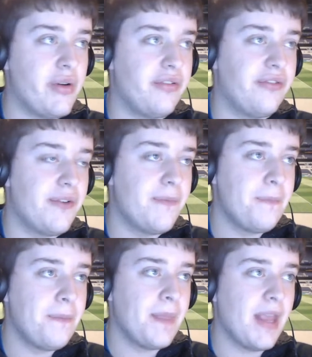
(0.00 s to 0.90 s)
if
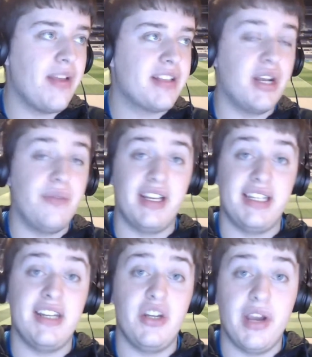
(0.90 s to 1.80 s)
if that's kind of a
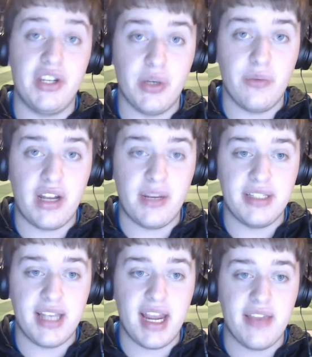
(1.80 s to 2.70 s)
continuation of what he
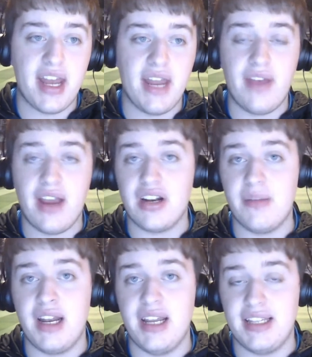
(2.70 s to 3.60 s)
was saying, and that if Eric
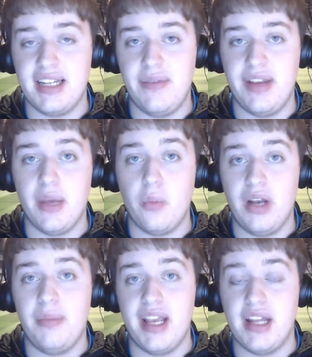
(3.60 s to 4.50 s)
Lamela is leaving, it
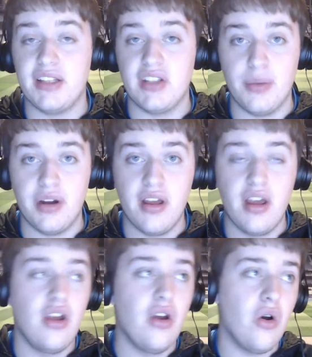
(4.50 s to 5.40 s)
will be in the summer,
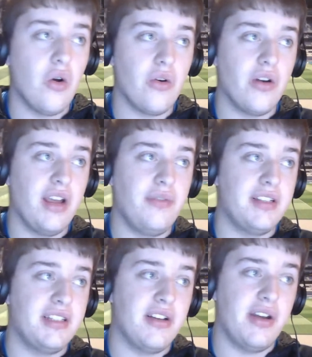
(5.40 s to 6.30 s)
or if
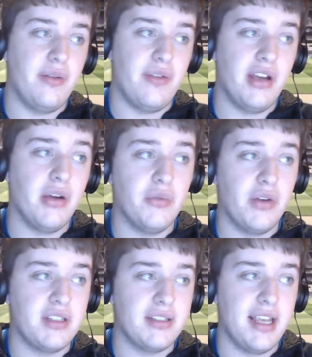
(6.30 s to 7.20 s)
this is kind of a, a
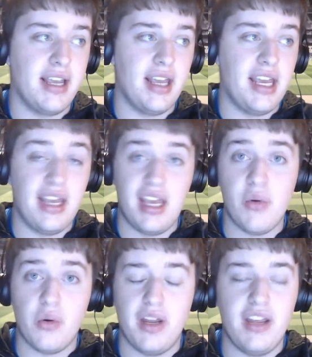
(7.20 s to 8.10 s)
reversal saying he,
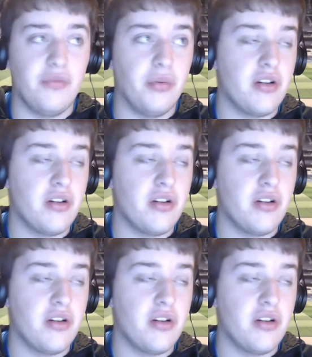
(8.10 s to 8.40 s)
he won't leave.